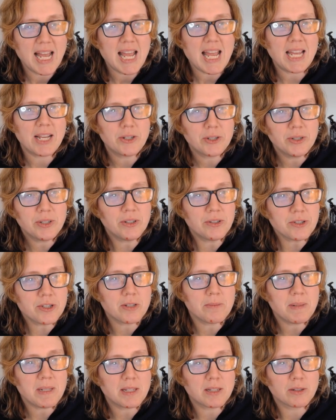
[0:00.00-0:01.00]
It could also
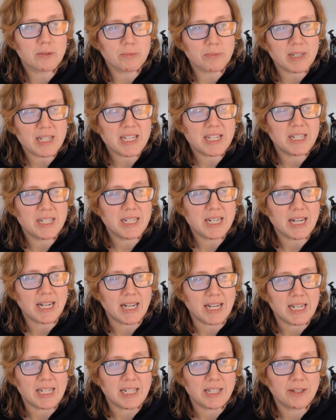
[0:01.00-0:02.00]
be 3 and
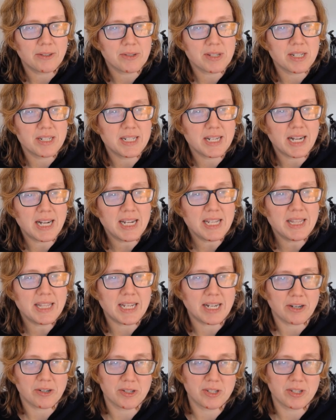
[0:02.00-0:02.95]
9, and there's a 9 there,